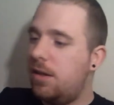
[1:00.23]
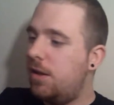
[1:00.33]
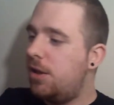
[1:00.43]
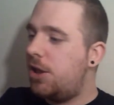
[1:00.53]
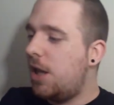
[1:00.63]

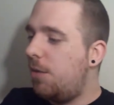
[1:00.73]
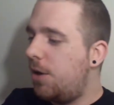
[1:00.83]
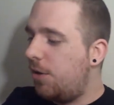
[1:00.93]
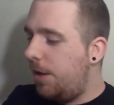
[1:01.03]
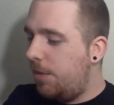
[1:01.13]
They're
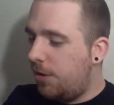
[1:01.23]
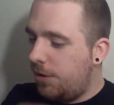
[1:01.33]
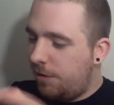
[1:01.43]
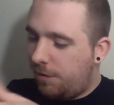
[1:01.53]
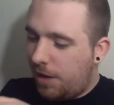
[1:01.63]
sour cream and
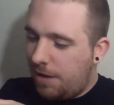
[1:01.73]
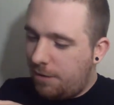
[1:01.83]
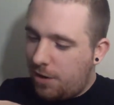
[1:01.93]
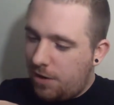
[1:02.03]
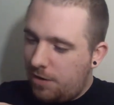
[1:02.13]
onion
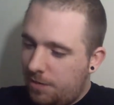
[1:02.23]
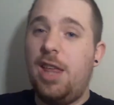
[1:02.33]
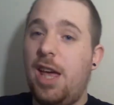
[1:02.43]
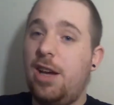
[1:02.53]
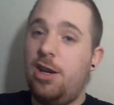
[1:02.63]
flavour.
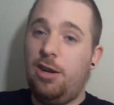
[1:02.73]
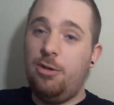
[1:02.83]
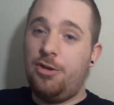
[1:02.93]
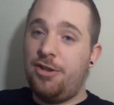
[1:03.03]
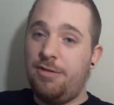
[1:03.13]
They're
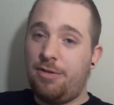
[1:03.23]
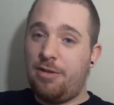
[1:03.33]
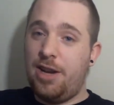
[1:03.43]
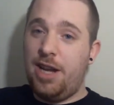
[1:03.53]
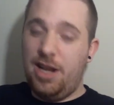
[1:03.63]

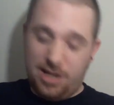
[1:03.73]
gluten-free.